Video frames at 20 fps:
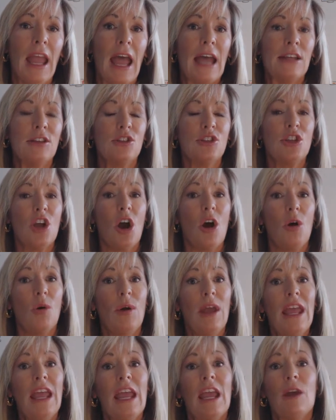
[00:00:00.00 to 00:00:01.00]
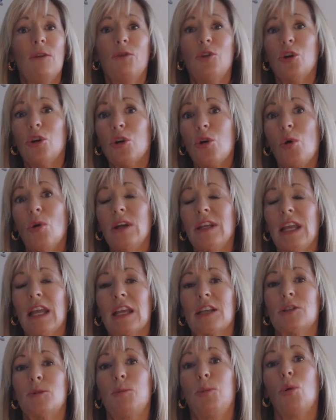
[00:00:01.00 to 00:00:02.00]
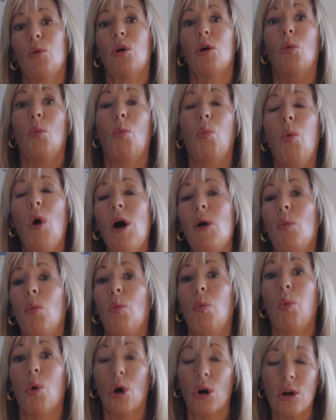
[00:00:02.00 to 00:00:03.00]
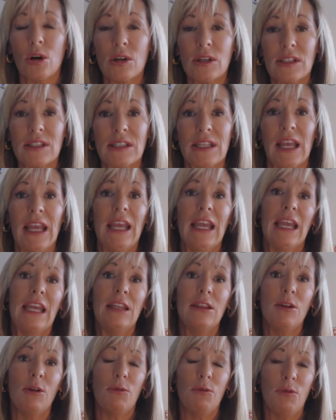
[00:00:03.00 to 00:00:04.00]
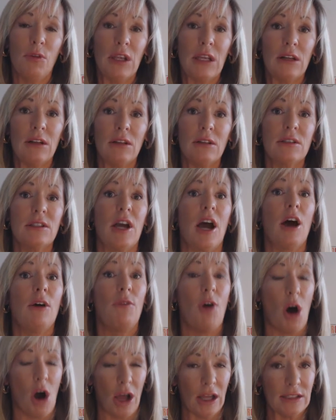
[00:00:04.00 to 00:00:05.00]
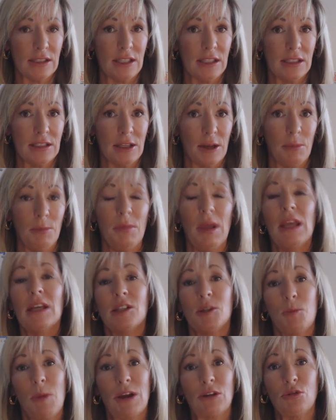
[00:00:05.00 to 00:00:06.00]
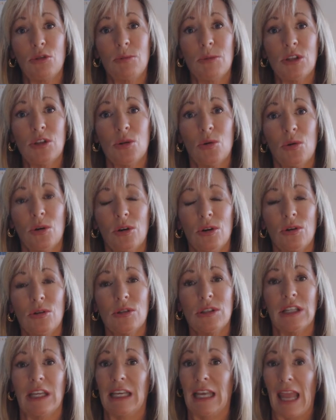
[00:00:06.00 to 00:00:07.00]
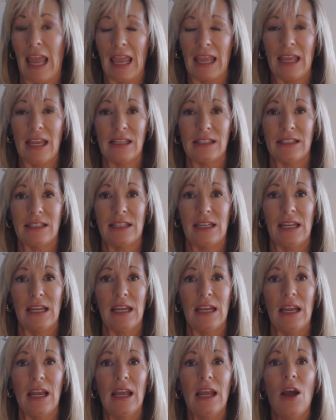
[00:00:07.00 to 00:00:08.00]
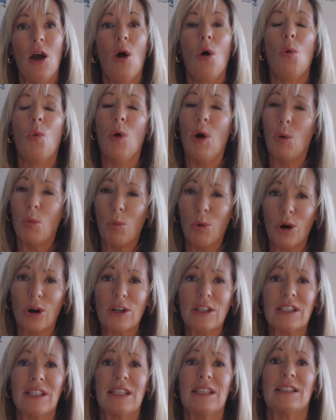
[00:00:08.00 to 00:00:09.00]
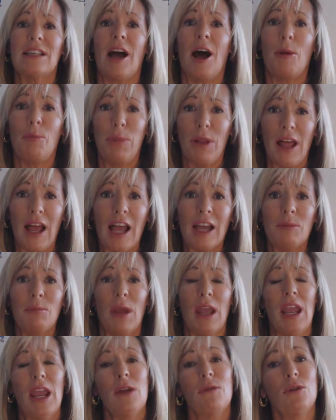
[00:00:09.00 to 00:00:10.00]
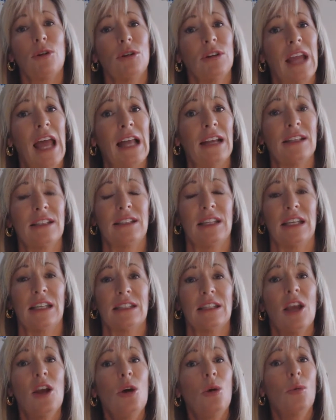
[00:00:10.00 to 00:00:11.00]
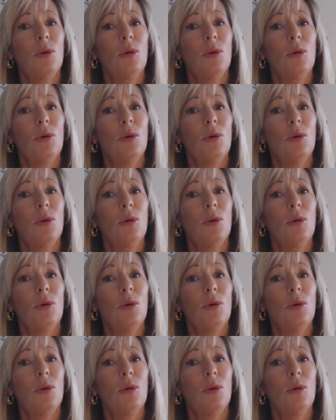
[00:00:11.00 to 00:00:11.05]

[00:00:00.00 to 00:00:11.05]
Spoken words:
And so if you're going to explore what works in the field of autism, spectrum disorders, and ASD, what works is applied behavioral analysis,